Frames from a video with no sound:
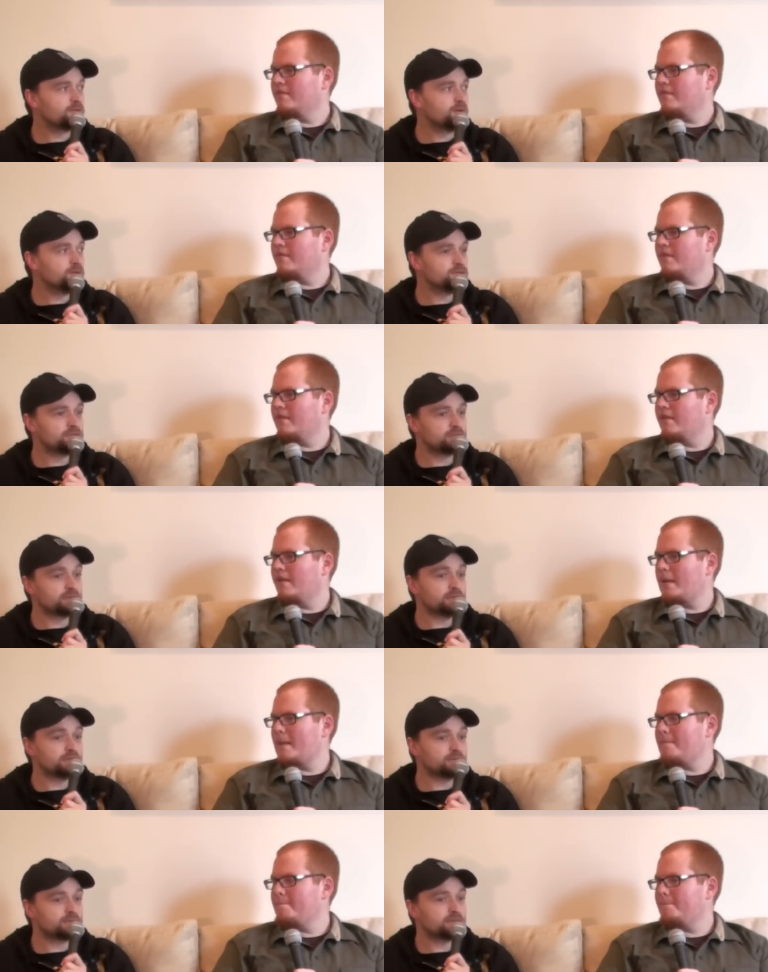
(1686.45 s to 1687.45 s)
Speaker 1: Live Gold just
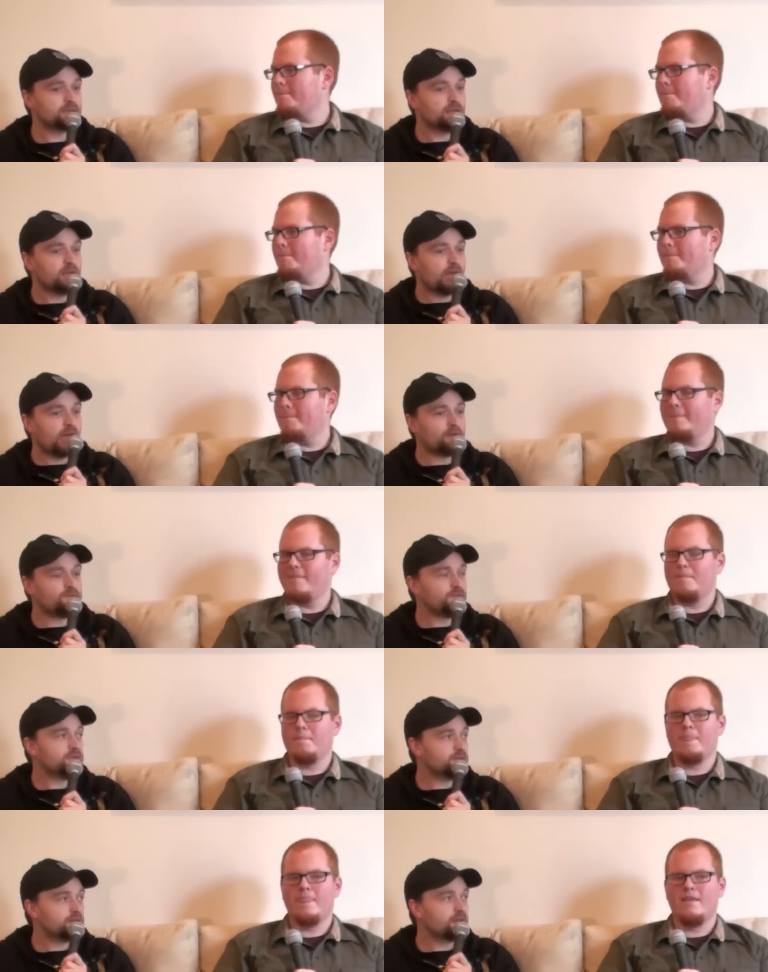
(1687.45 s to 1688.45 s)
cuz I
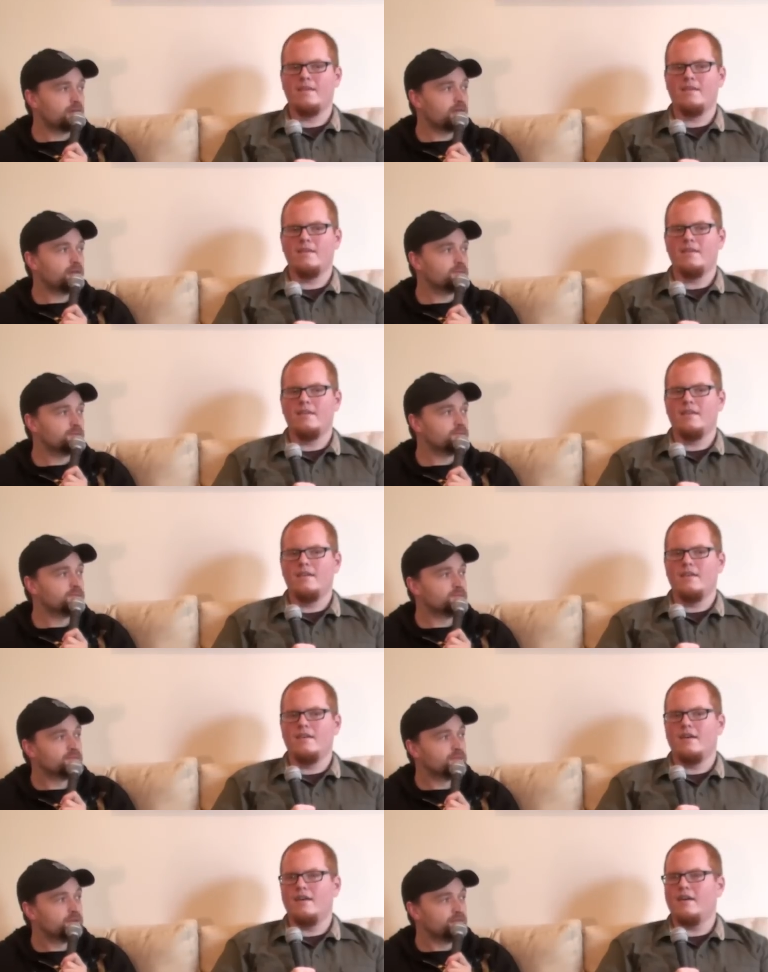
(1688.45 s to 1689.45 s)
feel like I am
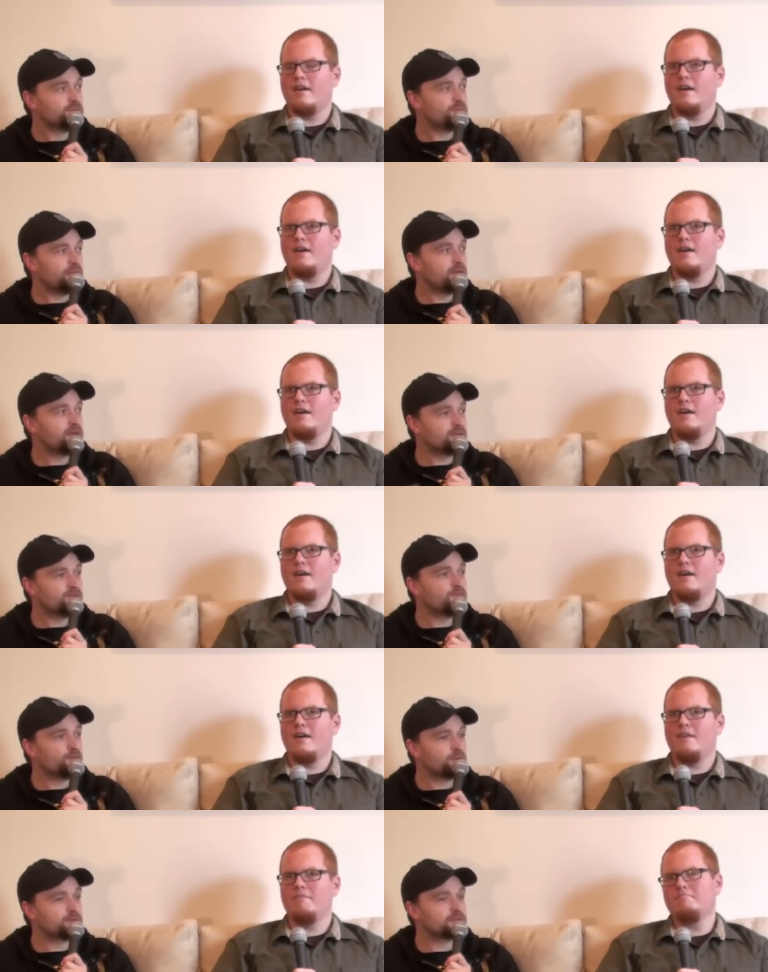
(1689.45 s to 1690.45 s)
paying
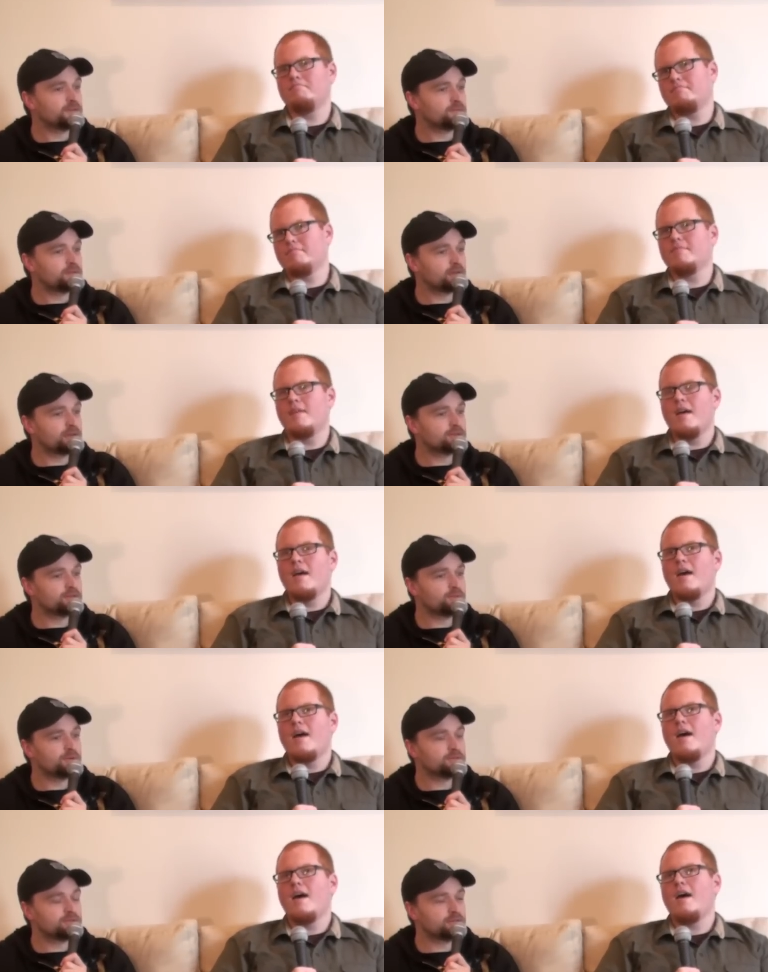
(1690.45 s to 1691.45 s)
for something as
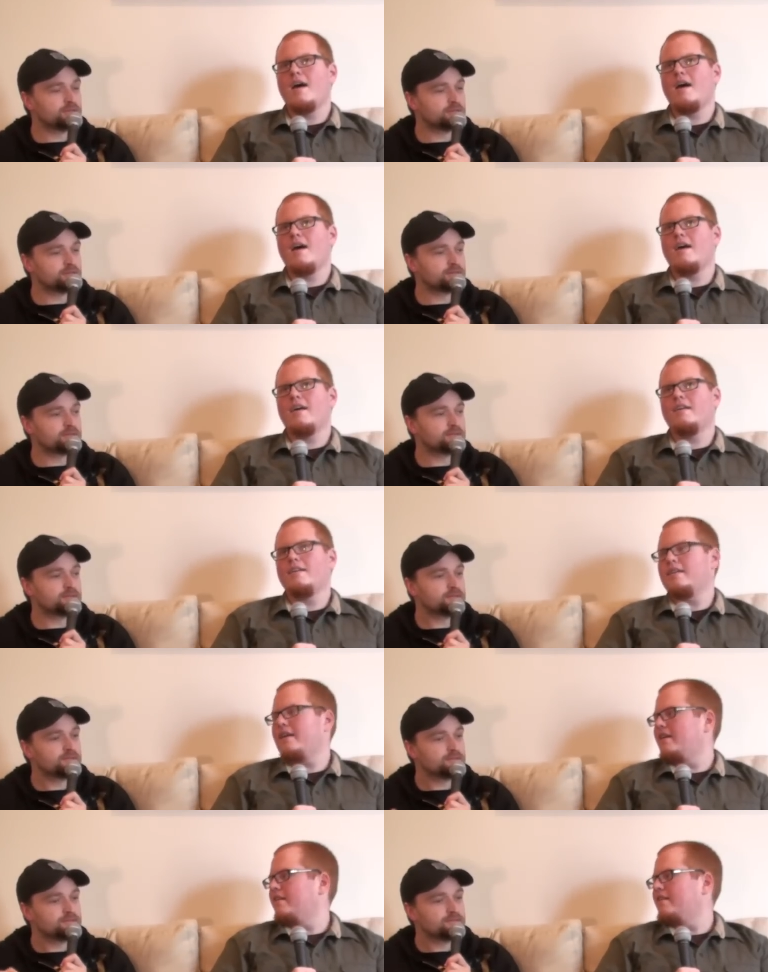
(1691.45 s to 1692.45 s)
opposed to just
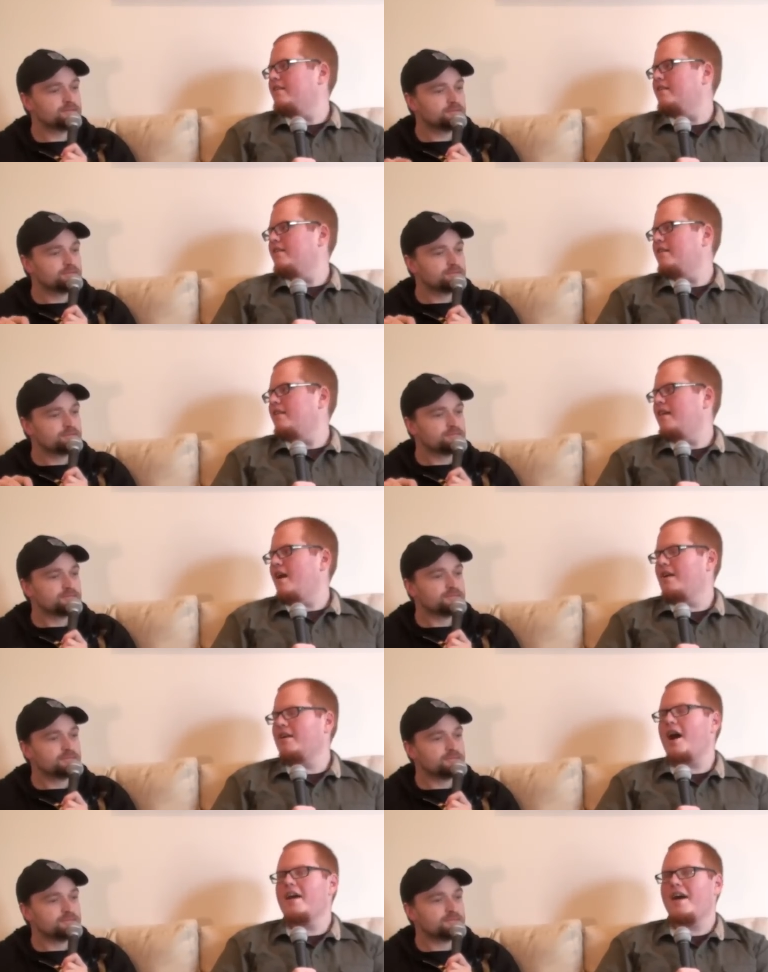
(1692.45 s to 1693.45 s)
Speaker 2: Yeah. I,
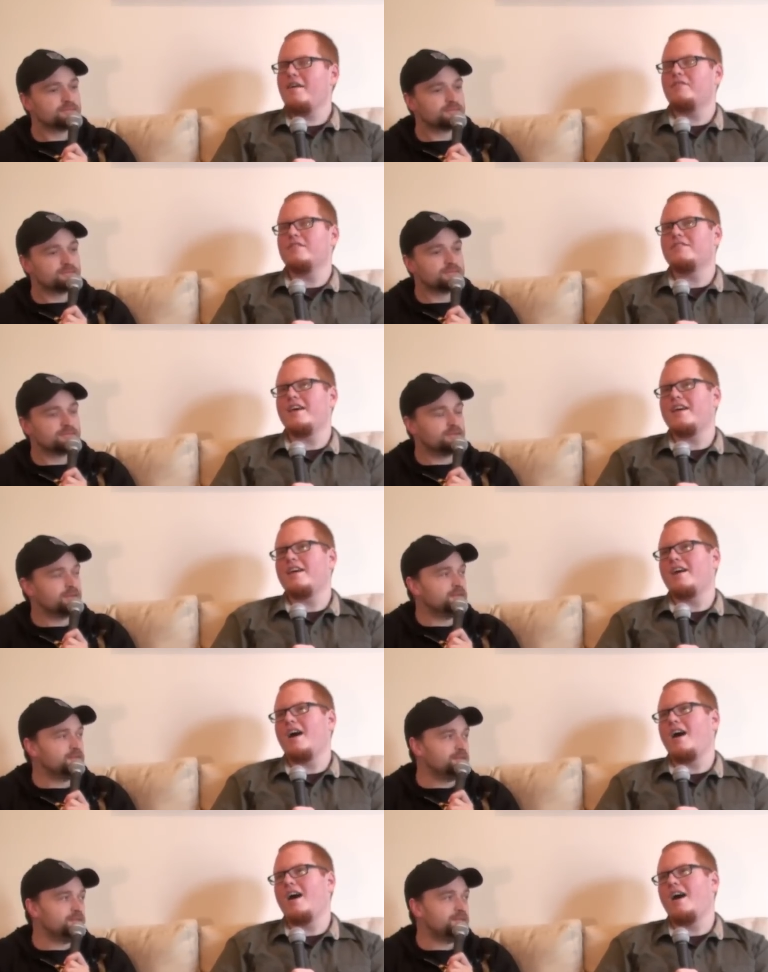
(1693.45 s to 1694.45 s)
I have to say,
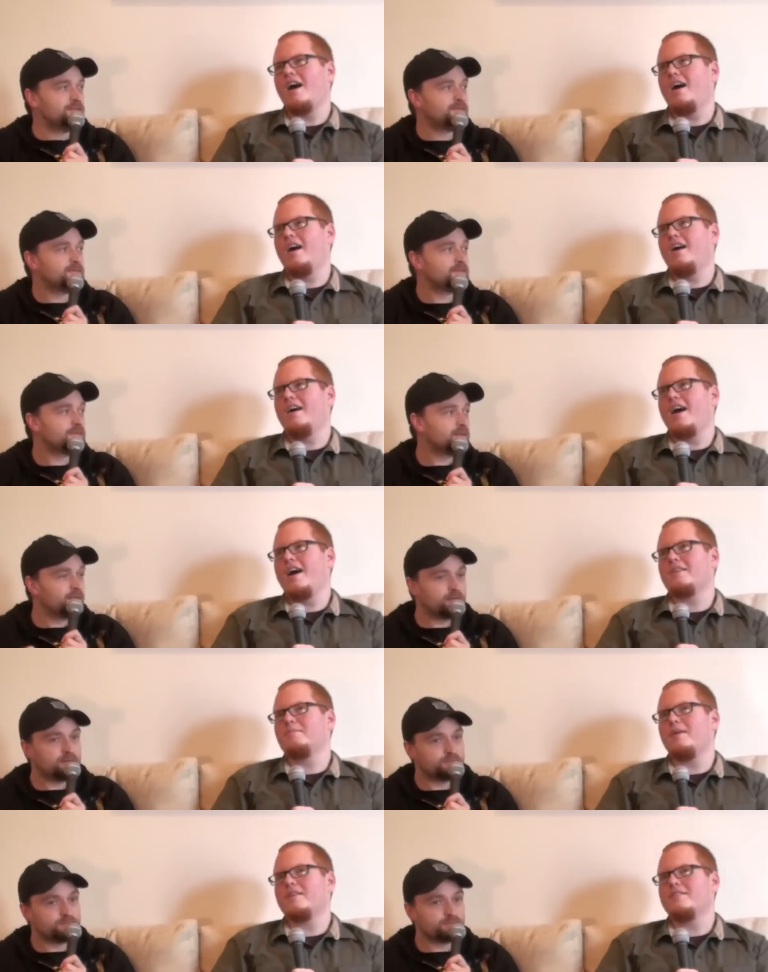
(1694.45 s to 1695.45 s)
uh,
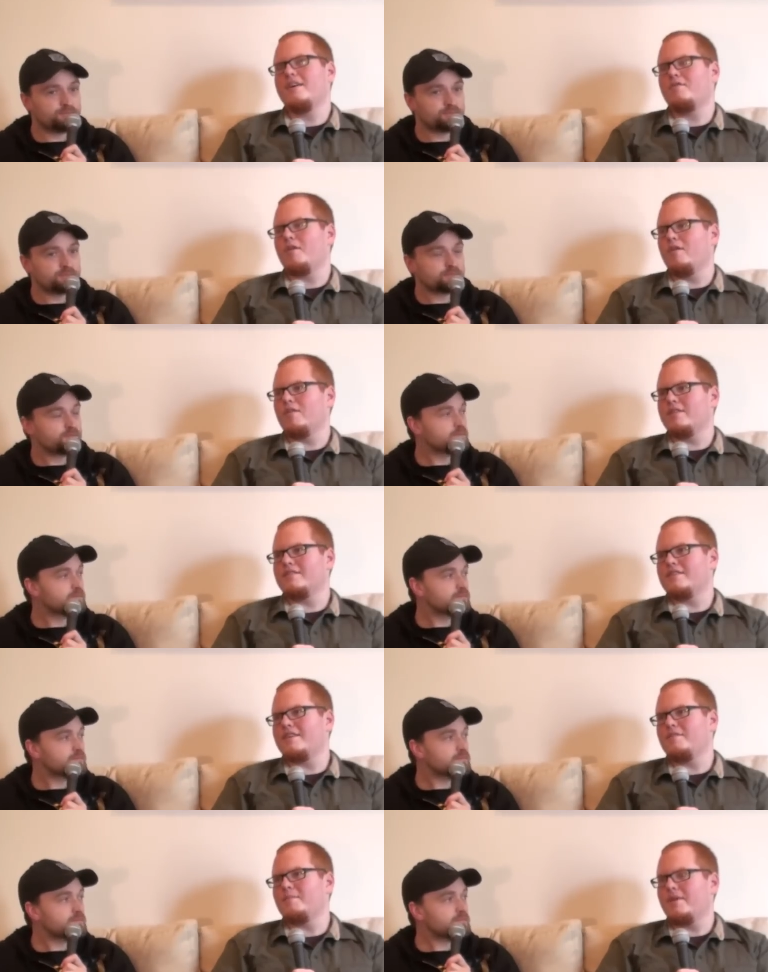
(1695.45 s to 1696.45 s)
Xbox Live Gold has
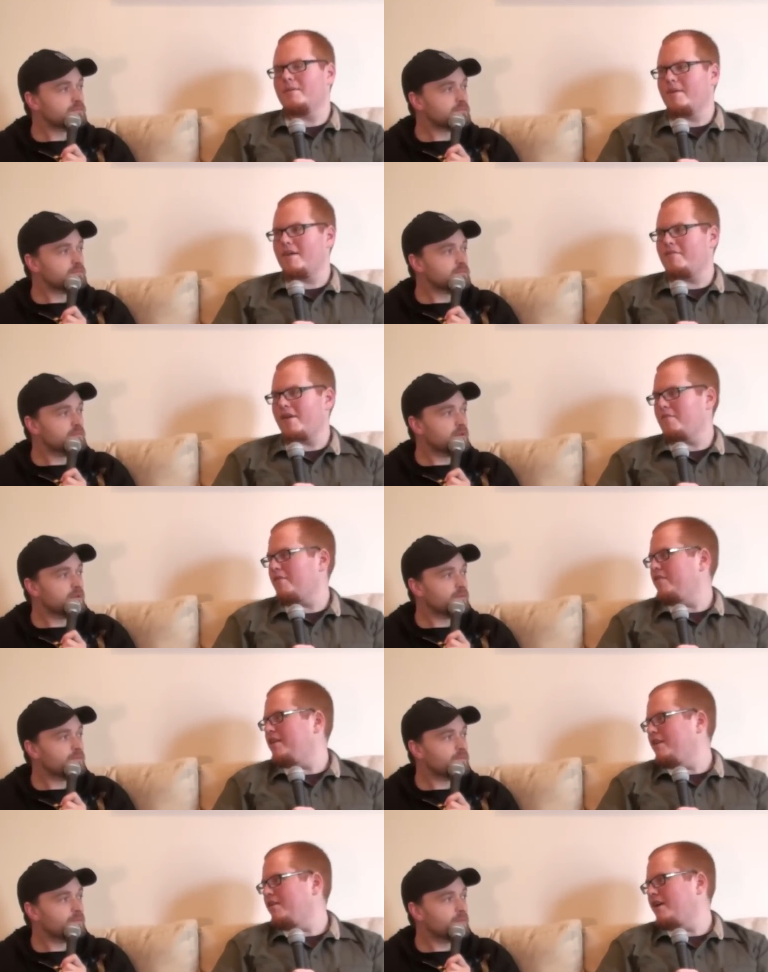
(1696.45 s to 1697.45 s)
given me my favorite
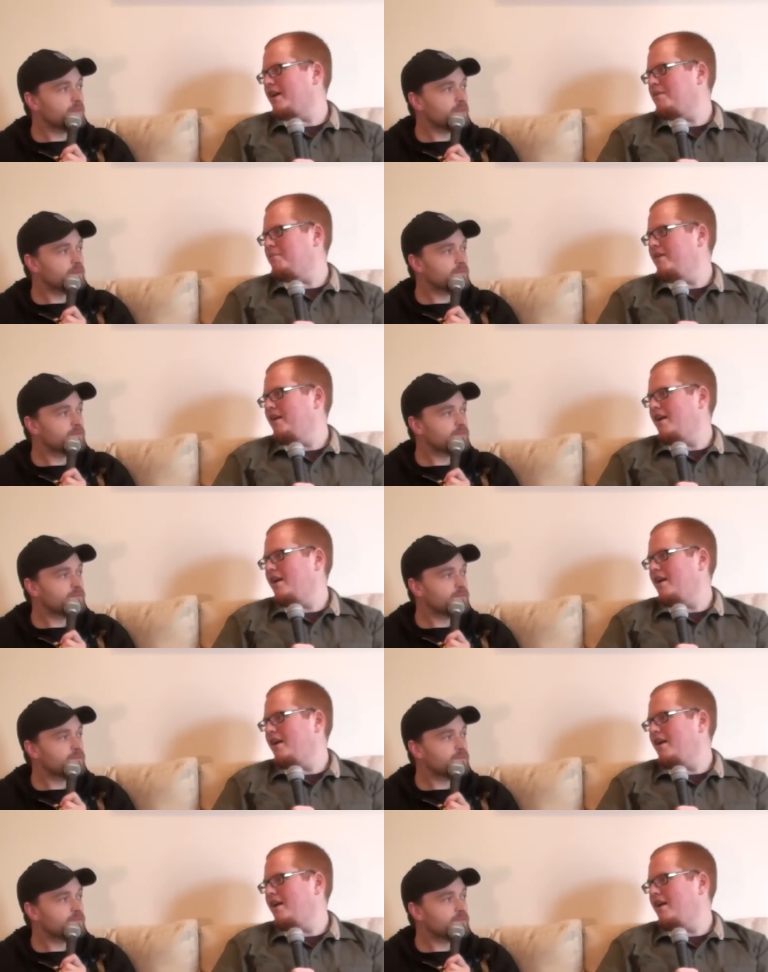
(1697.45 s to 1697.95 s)
video game,